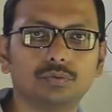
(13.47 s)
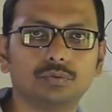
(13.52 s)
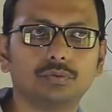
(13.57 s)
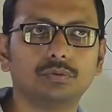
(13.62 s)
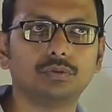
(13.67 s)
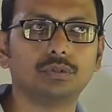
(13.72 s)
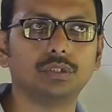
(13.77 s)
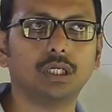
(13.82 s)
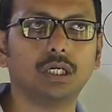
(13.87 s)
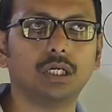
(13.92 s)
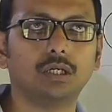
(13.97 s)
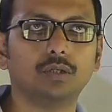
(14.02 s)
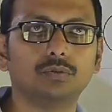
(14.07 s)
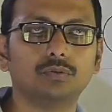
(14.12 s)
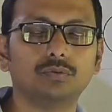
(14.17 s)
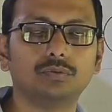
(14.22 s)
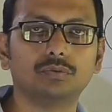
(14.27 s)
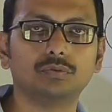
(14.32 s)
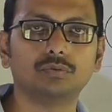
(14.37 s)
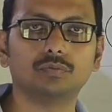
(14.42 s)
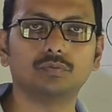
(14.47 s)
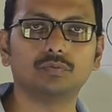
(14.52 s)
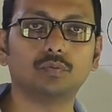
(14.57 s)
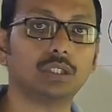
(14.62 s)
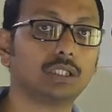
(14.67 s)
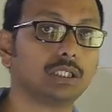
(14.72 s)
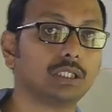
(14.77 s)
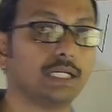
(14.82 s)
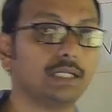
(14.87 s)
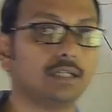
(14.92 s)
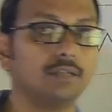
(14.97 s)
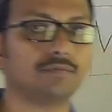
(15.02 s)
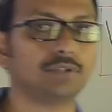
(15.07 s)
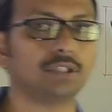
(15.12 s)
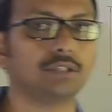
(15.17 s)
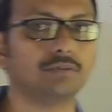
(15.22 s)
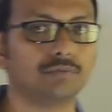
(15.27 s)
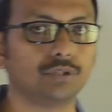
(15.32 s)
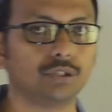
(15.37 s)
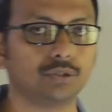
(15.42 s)
Now what kind of
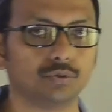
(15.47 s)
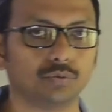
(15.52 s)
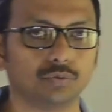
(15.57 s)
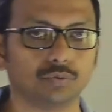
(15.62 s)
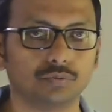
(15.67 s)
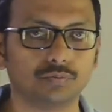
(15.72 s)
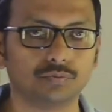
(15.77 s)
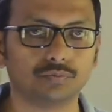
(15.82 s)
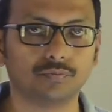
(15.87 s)
thing we do?